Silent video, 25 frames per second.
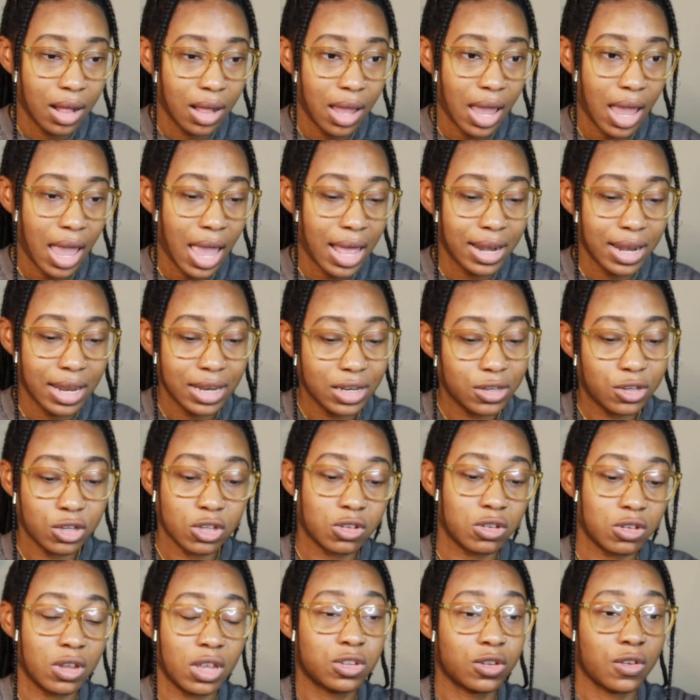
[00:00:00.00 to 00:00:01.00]
And it
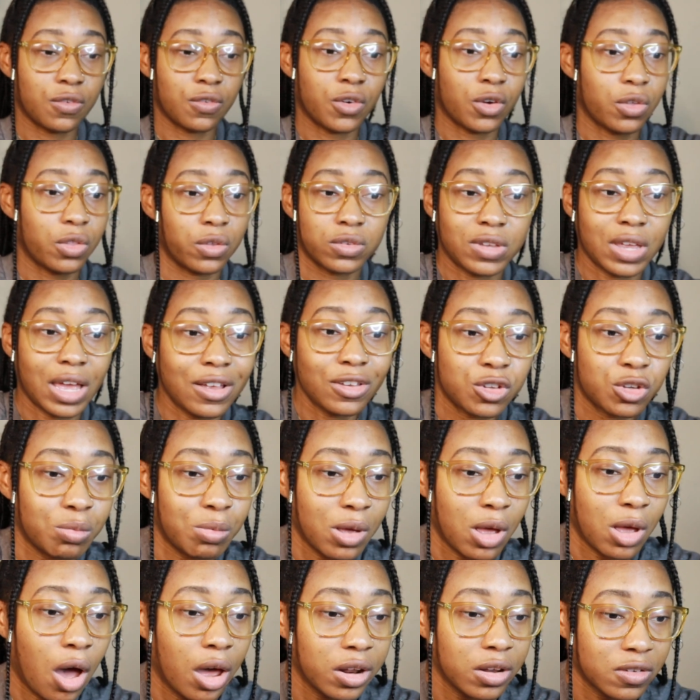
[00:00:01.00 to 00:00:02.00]
just is a further
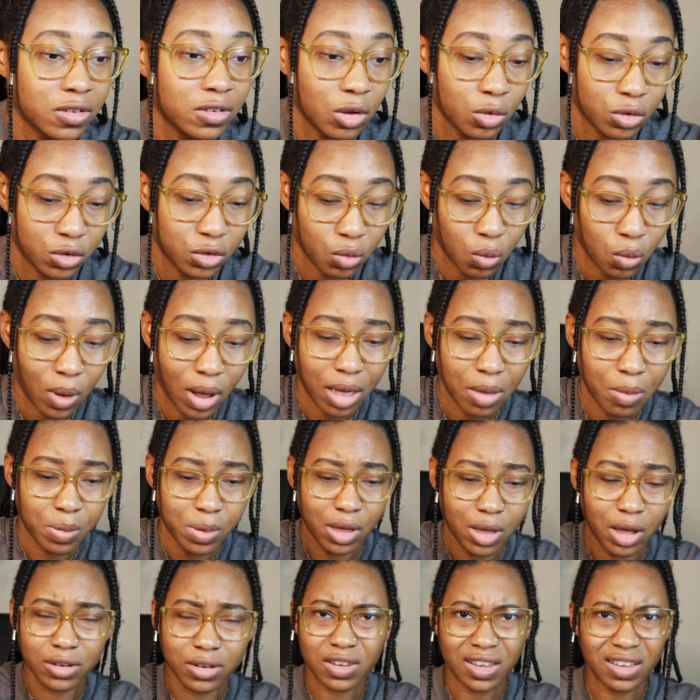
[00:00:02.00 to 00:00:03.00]
testament, honestly, to why
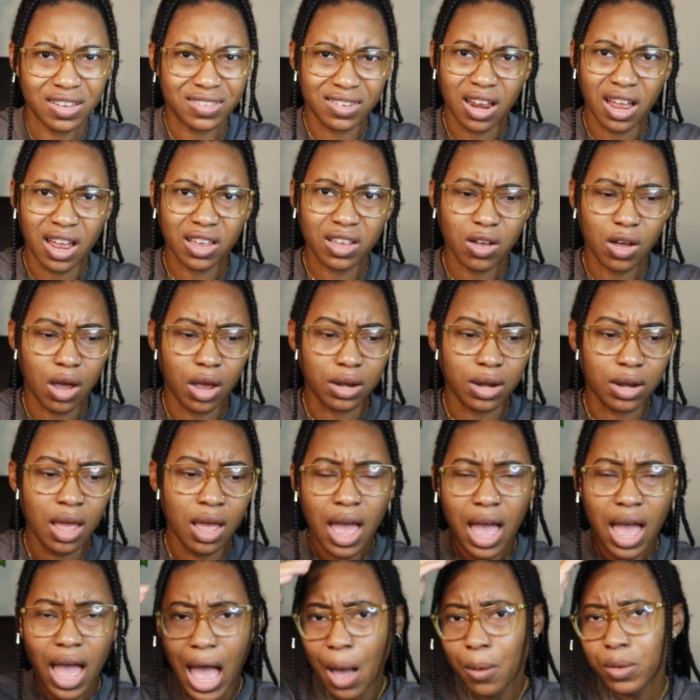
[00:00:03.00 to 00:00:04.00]
Beyonce is an icon.
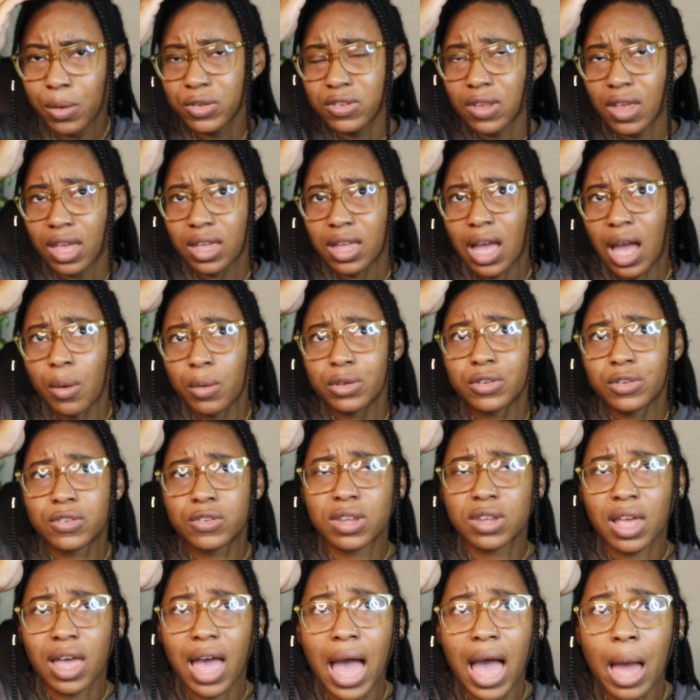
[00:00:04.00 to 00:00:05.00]
I
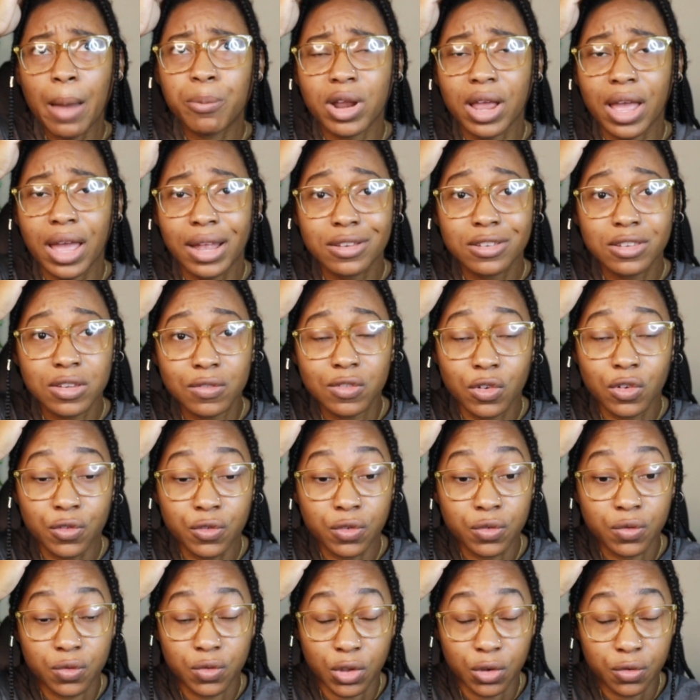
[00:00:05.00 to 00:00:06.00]
was
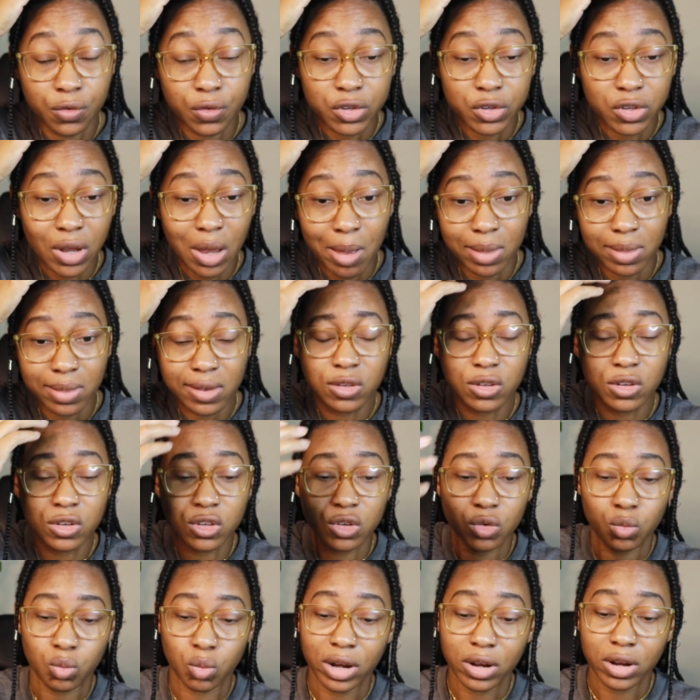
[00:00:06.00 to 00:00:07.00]
apprehensive the first time I listened to
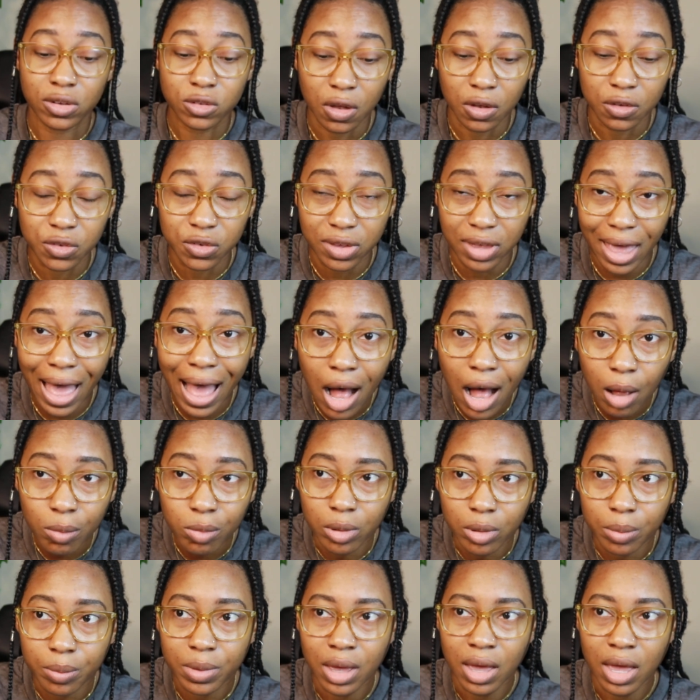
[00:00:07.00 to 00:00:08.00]
Renaissance, the
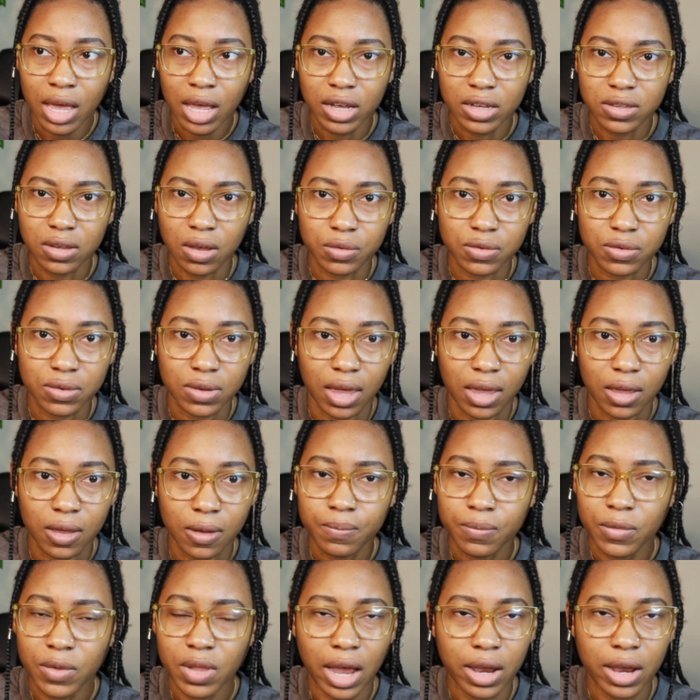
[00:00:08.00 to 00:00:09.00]
album, because I was like,
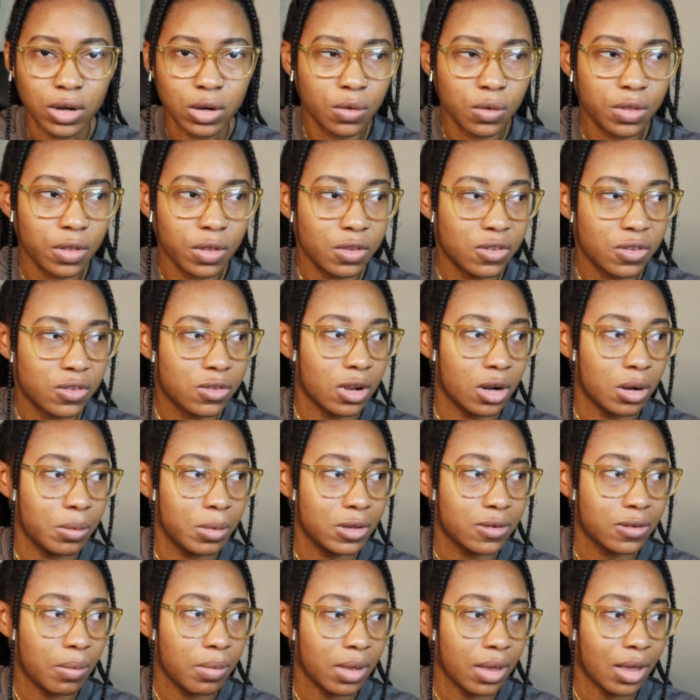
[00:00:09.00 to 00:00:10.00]
I know that this is going to be
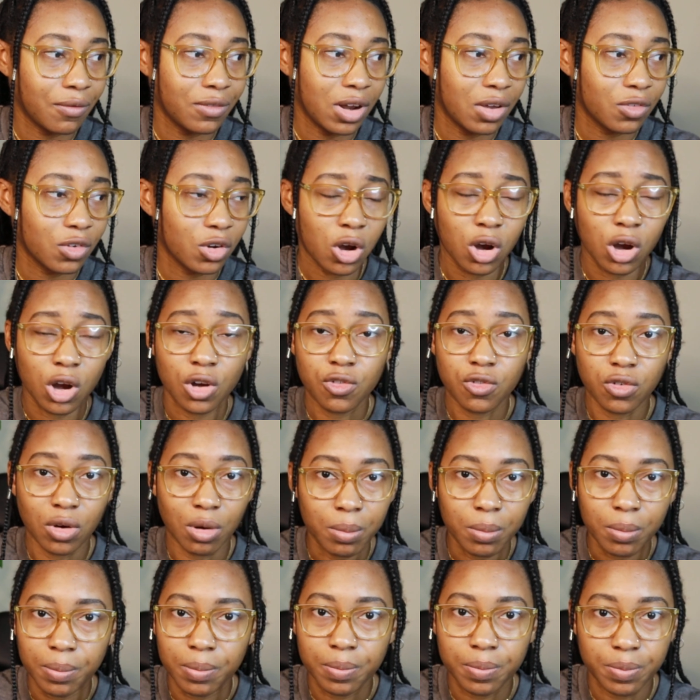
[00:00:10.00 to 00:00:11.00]
something I've never heard
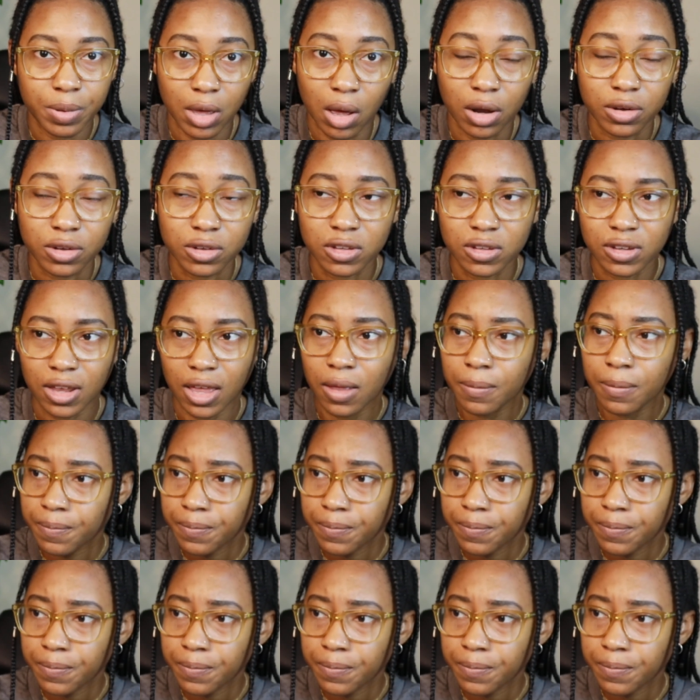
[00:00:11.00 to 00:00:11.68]
from Beyonce.